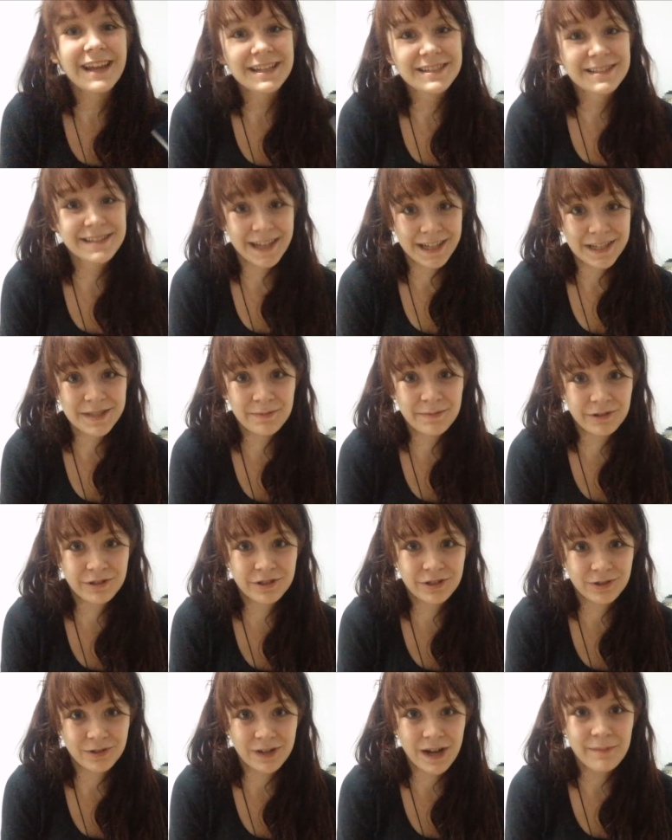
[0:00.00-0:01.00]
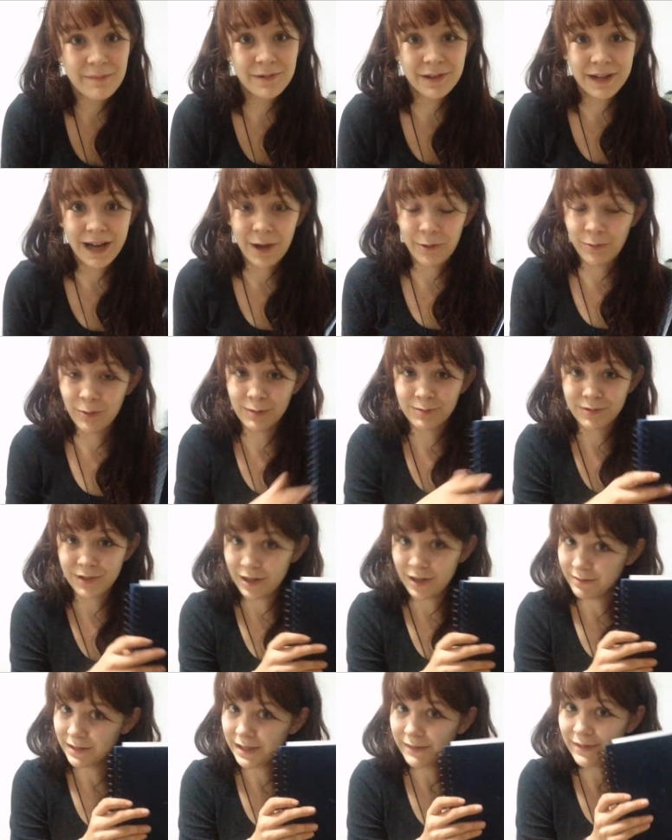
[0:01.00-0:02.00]
next sketchbook tour I put out will
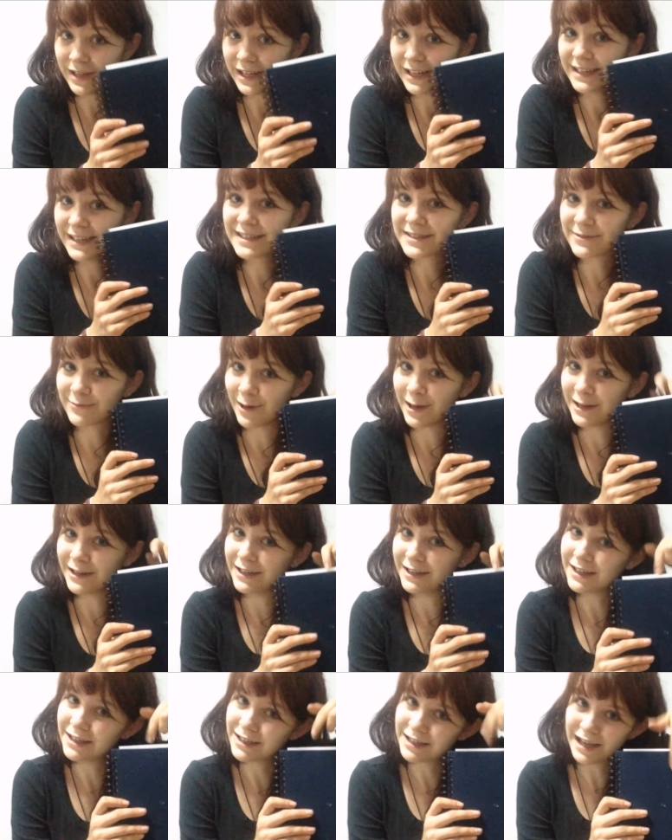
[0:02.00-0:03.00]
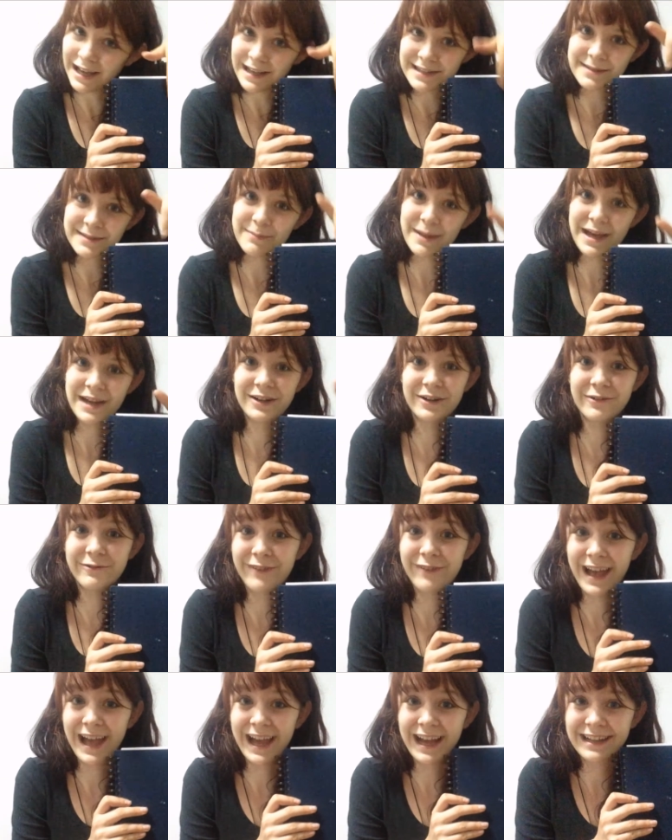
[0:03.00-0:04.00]
probably be this one, as a matter of
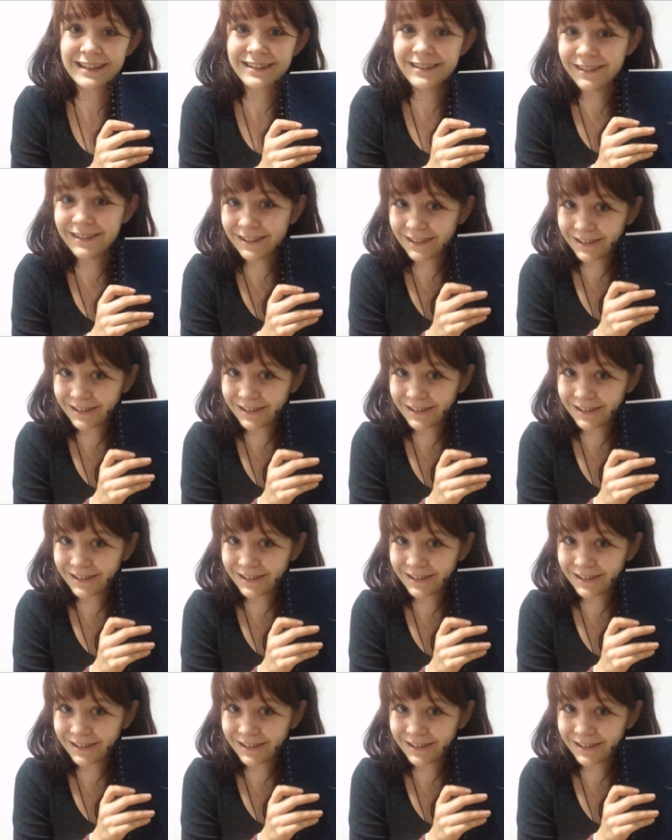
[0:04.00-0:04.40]
fact.